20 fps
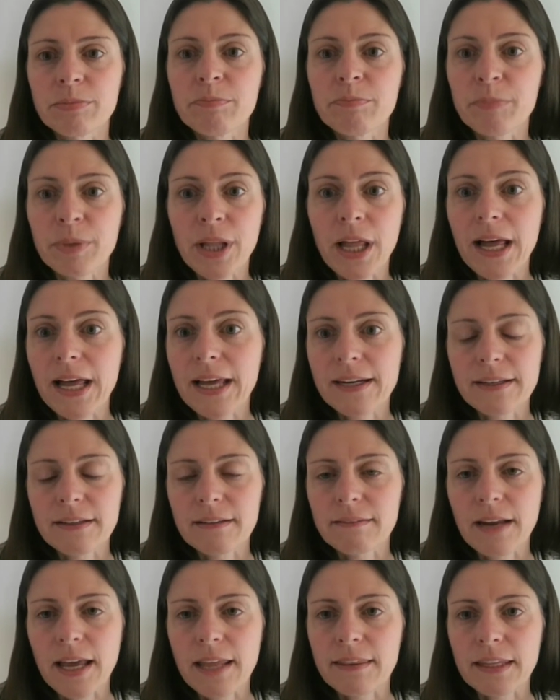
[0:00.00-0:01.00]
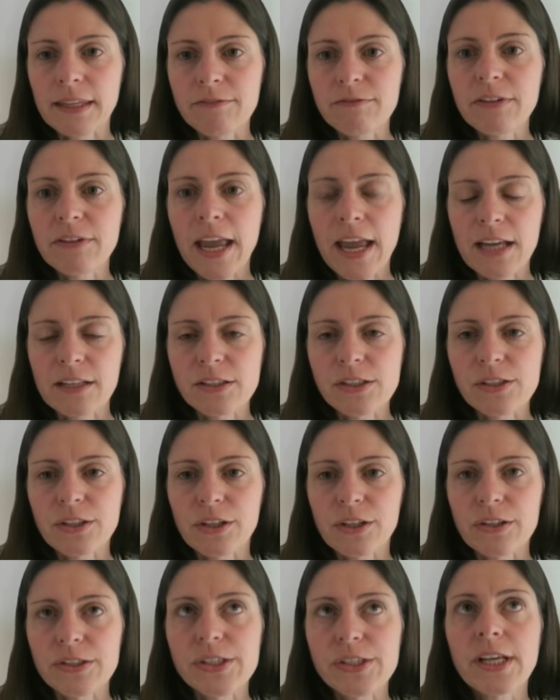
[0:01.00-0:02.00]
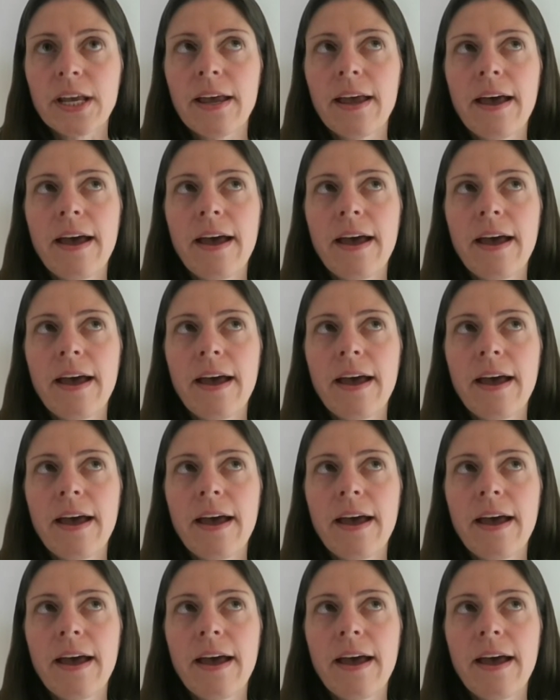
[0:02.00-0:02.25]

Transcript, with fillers: blood and, and lymph cancers,